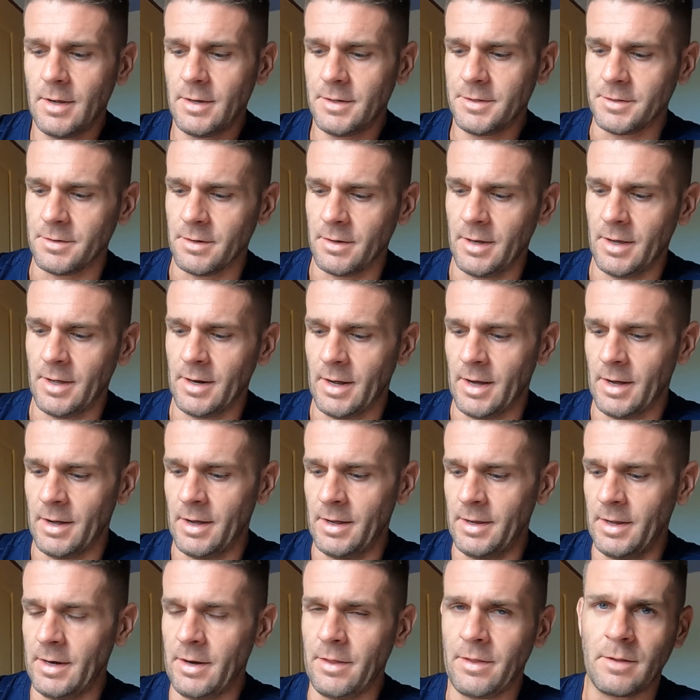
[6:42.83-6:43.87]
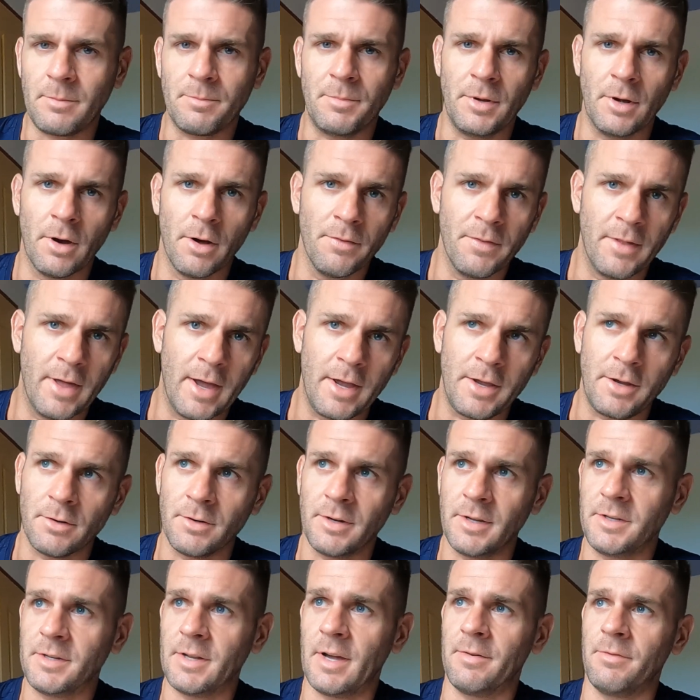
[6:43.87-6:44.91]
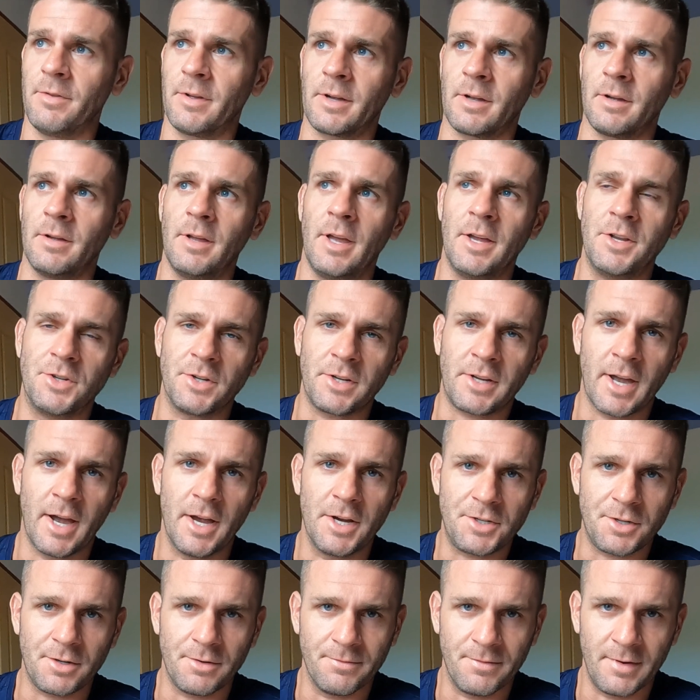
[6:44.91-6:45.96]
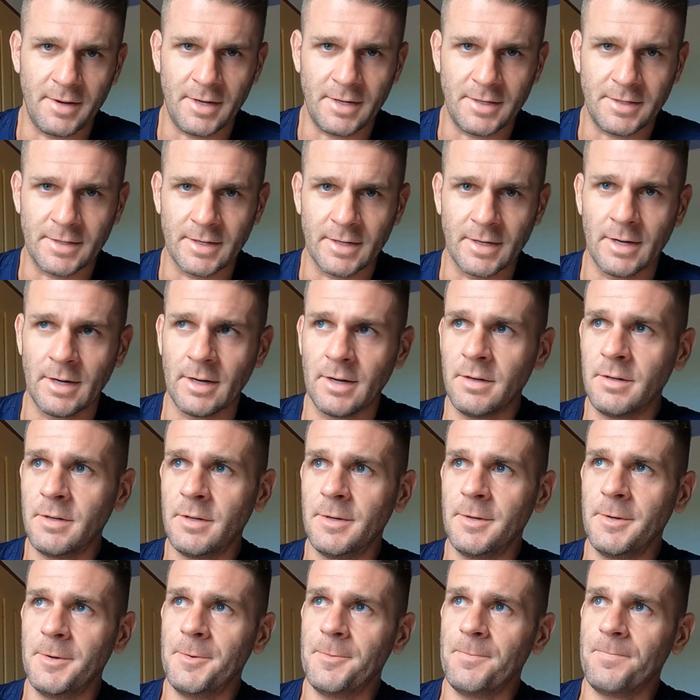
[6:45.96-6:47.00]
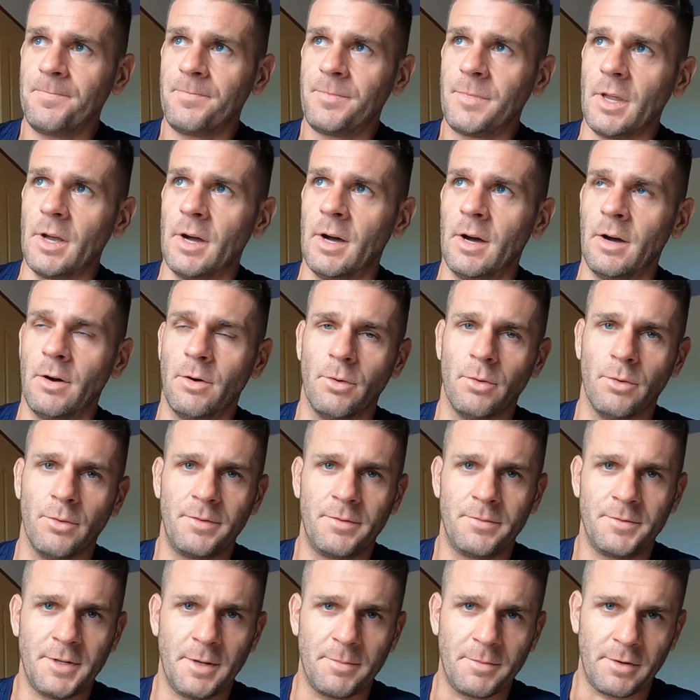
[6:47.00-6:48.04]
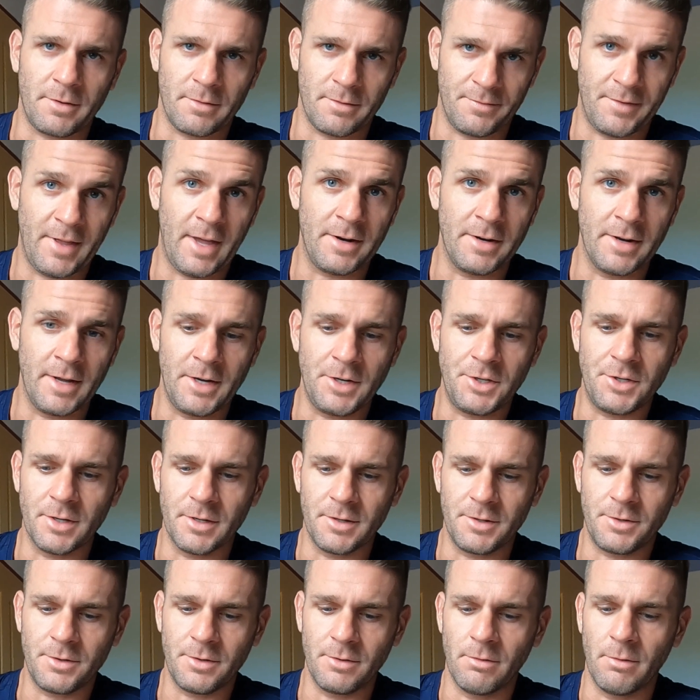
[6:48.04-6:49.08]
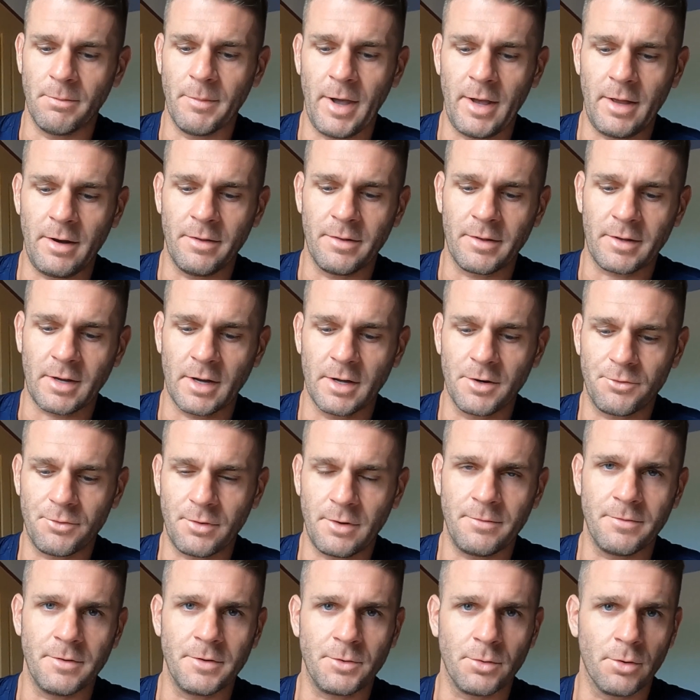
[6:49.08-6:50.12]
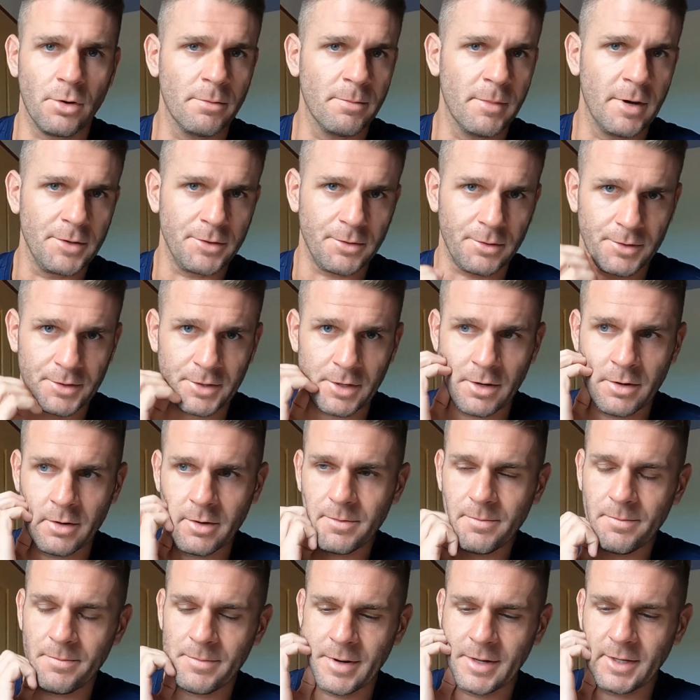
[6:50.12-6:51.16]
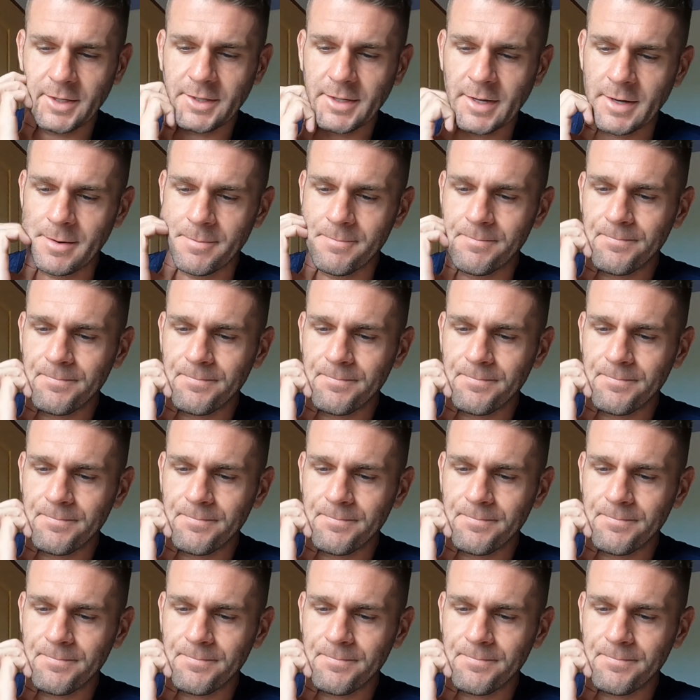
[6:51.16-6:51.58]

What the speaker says: So anything beyond that, you'll need to have like an education visa or something of that nature to remain in the country for 12 months or so, but